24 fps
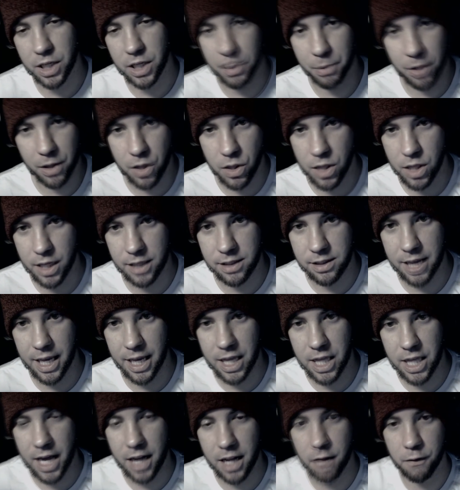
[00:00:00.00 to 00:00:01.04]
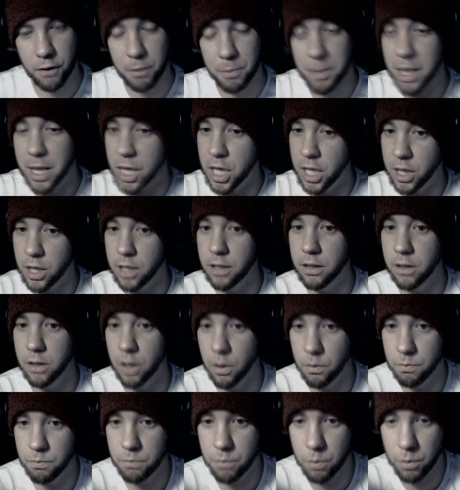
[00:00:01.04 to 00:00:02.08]
There's a couple of things like that in the film. I think
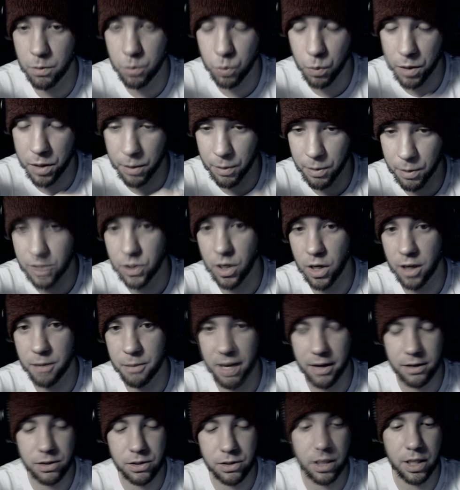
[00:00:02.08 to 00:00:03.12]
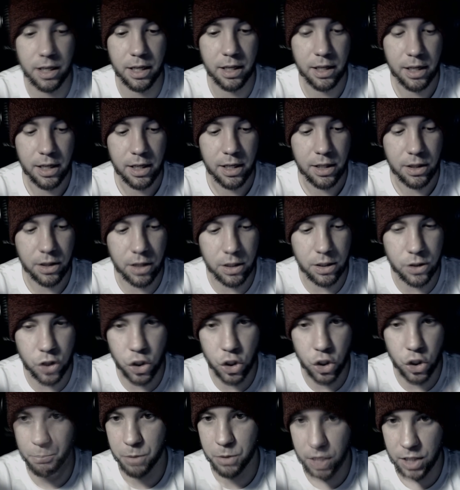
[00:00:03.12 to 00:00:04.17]
the one thing we didn't talk about is the
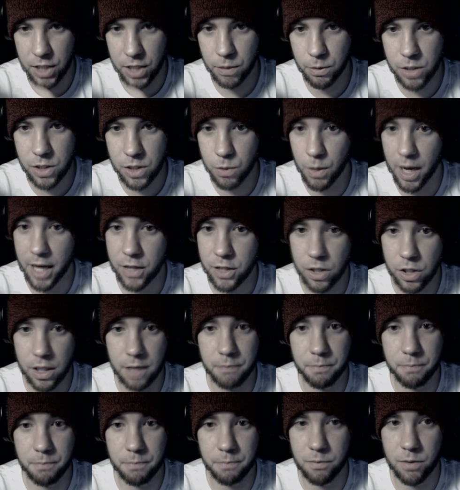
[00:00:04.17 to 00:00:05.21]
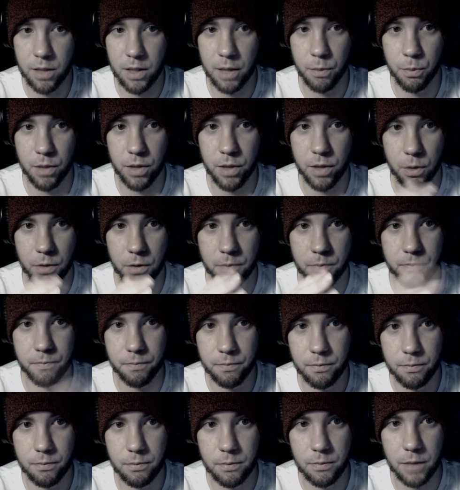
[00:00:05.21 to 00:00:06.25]
jump sequences were actually they
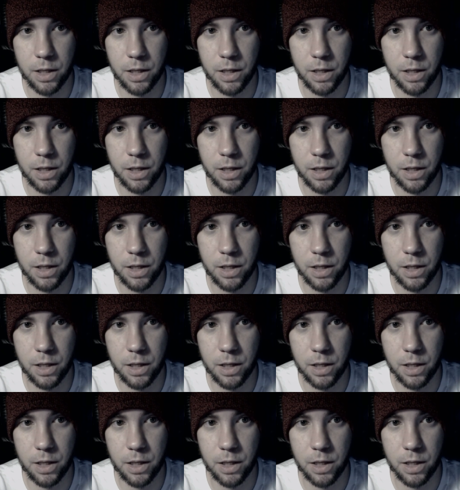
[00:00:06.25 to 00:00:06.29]
were,